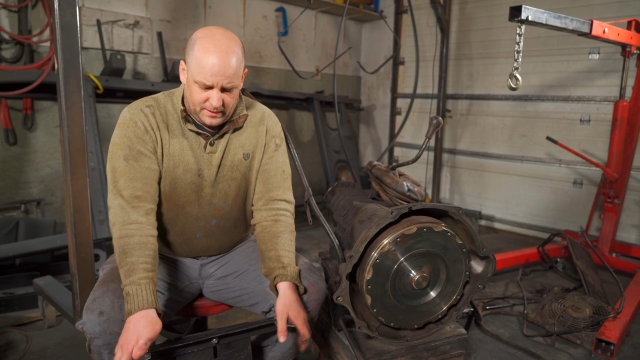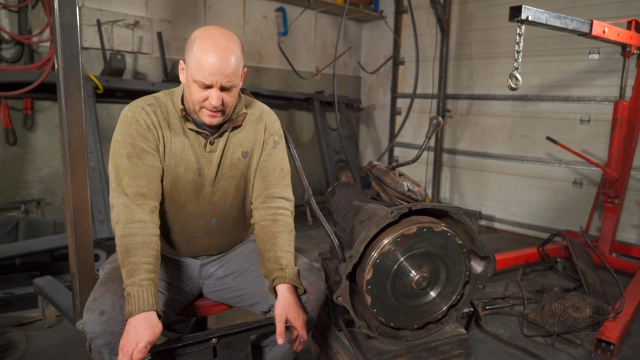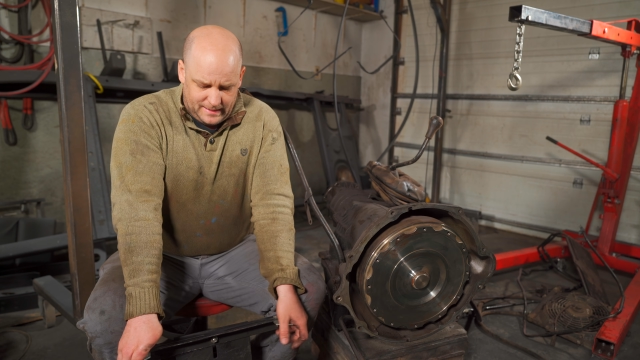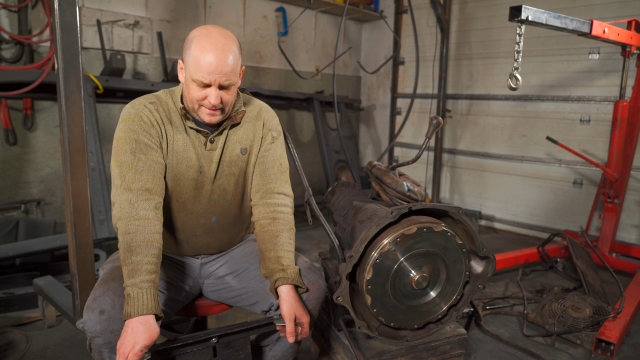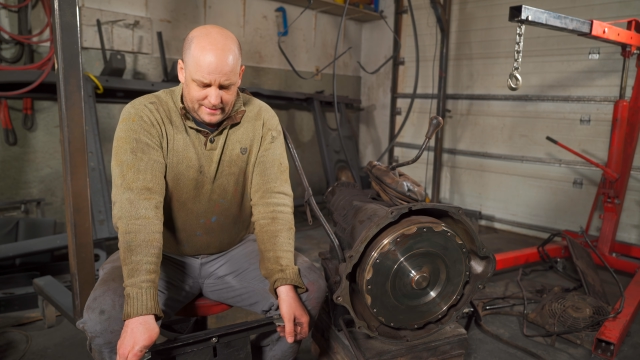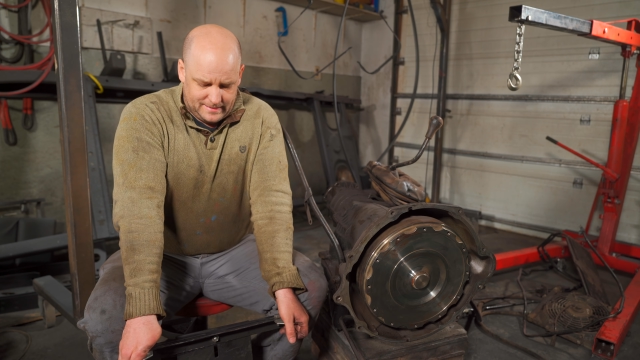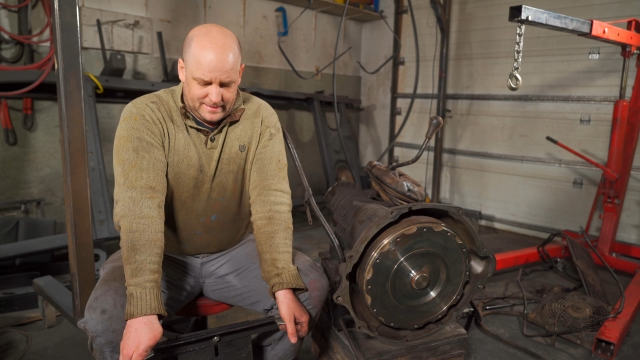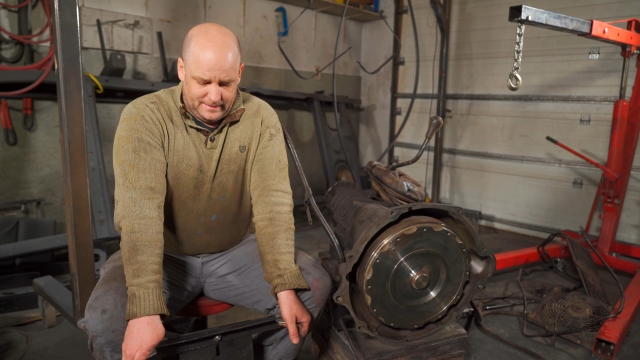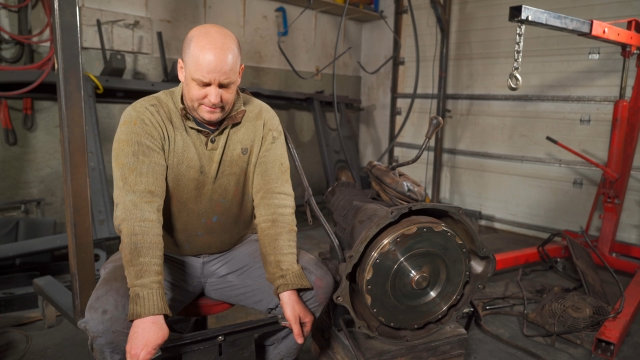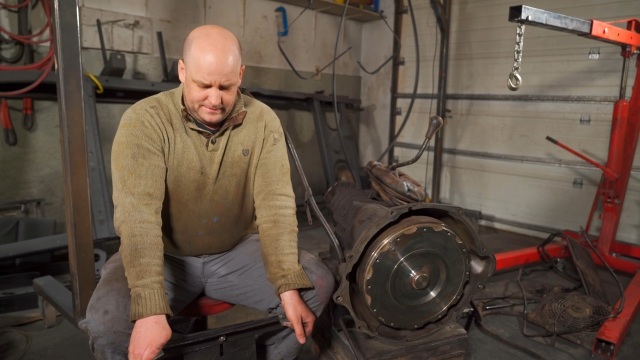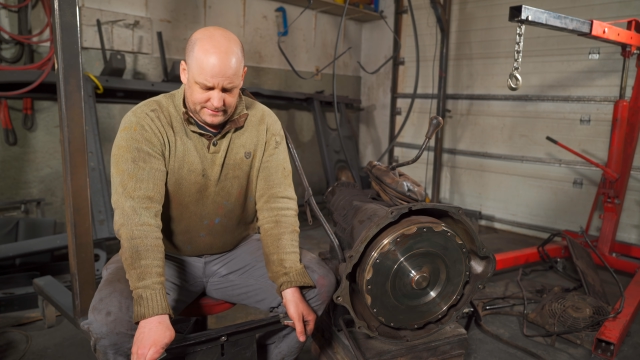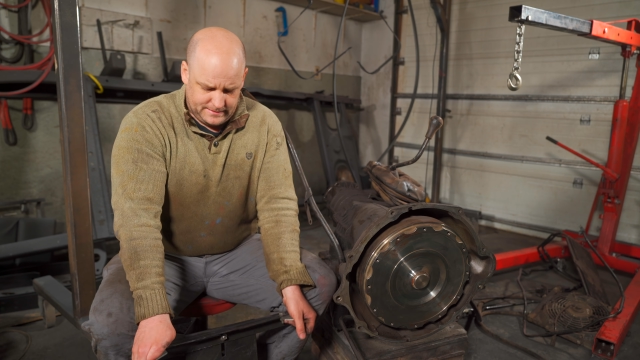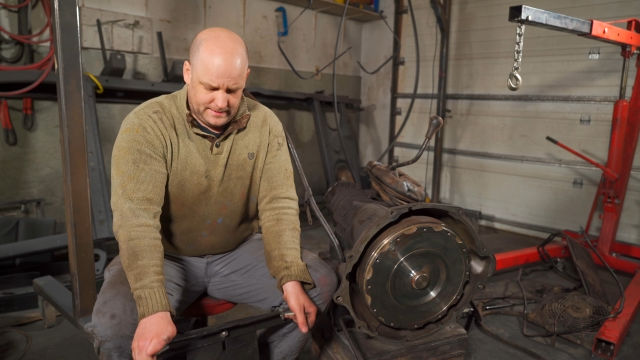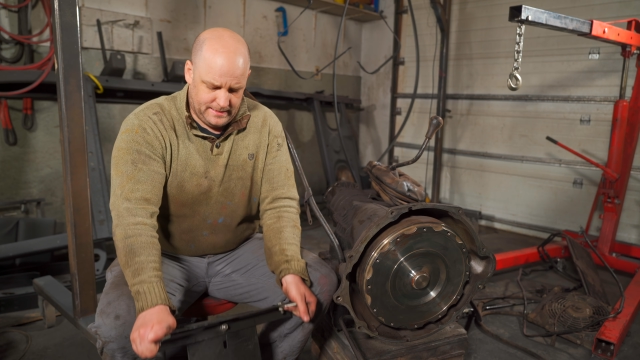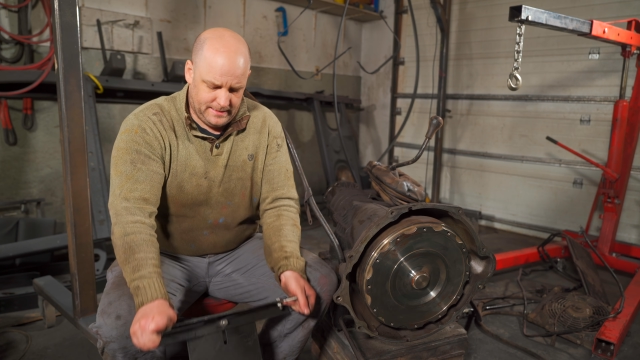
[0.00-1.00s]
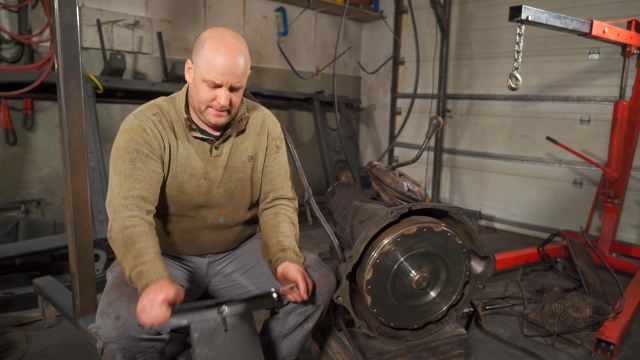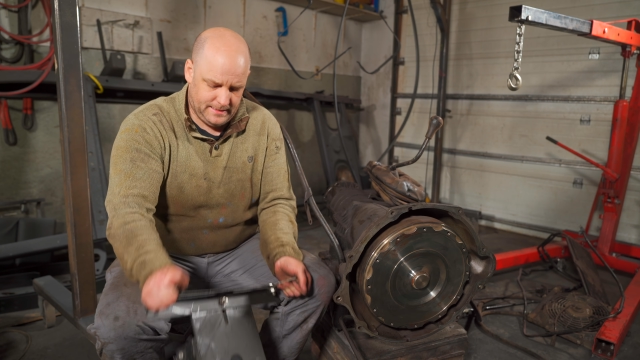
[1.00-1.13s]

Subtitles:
I had this.